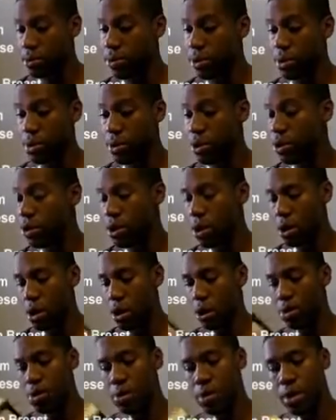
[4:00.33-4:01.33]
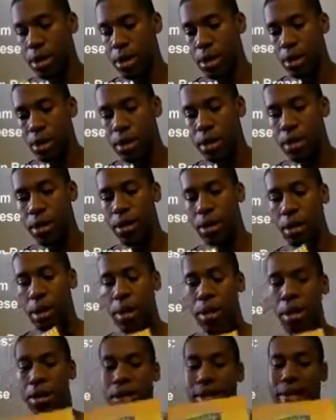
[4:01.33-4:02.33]
no carbs, and
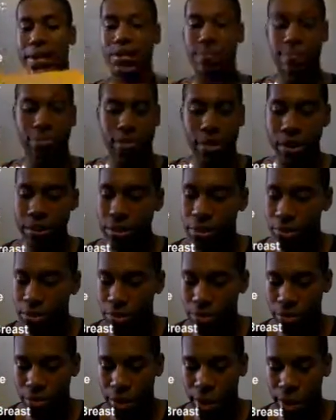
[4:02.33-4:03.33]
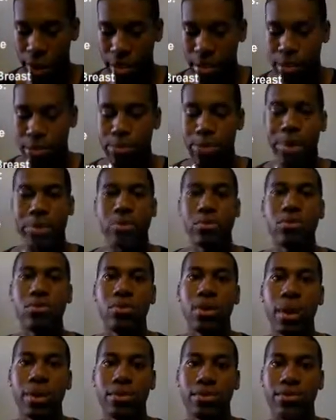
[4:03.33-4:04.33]
like very little fat. It's about 2
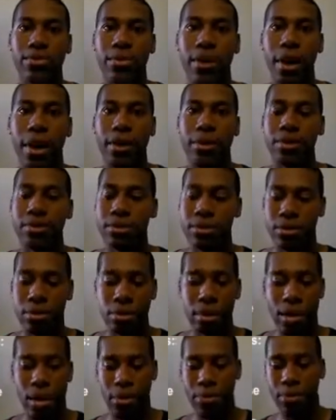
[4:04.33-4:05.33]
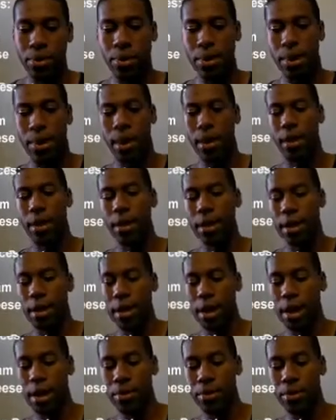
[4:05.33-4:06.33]
grams of fat, so you can't beat that.
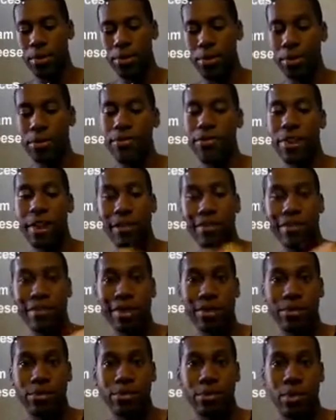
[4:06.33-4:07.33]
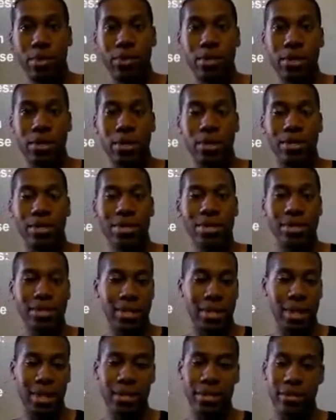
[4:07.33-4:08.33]
And with 35 grams of protein, this is
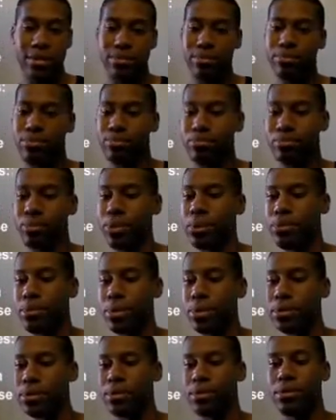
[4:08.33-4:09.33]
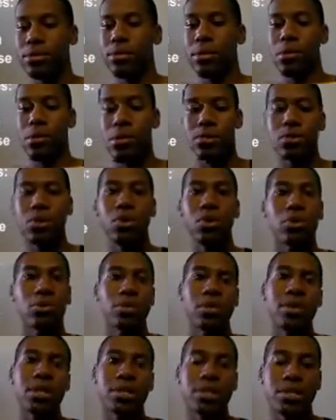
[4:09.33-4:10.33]
like pretty much almost a whole
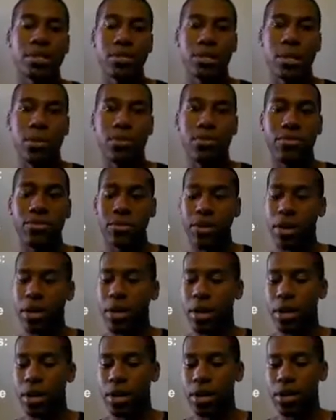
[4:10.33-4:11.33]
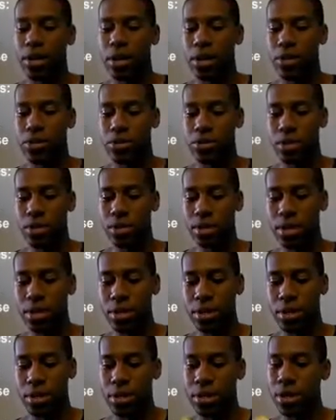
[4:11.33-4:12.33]
meal in itself. You know, you just
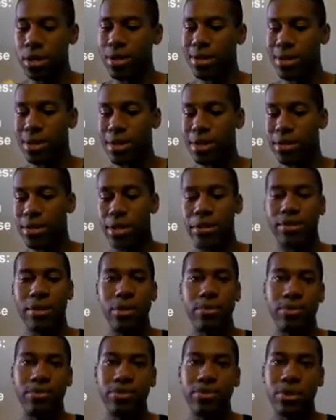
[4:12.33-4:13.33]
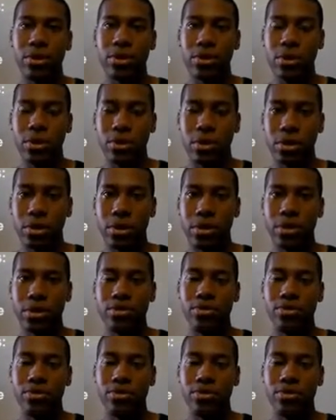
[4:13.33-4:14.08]
eat this like right before you go to